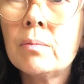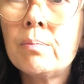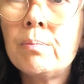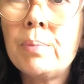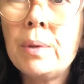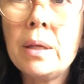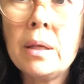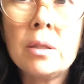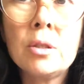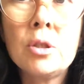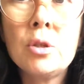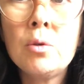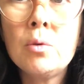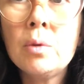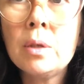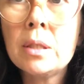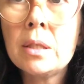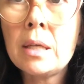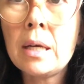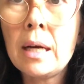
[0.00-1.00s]
being too
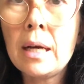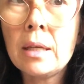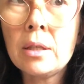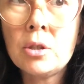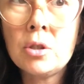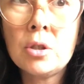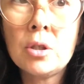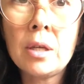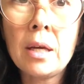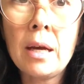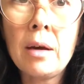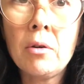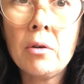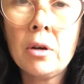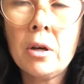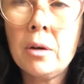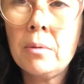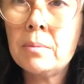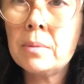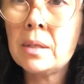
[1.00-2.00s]
attached to
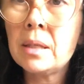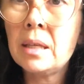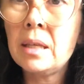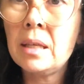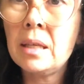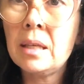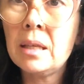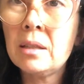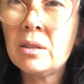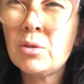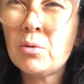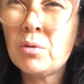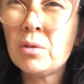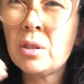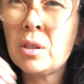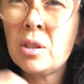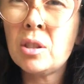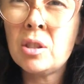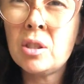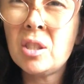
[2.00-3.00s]
outcomes and getting sort of
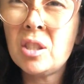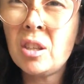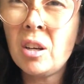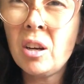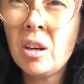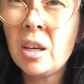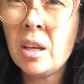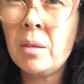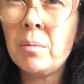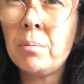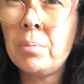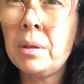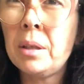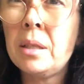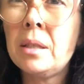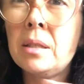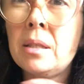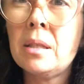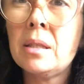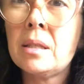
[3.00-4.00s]
stuck in
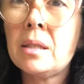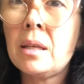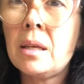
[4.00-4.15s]
places.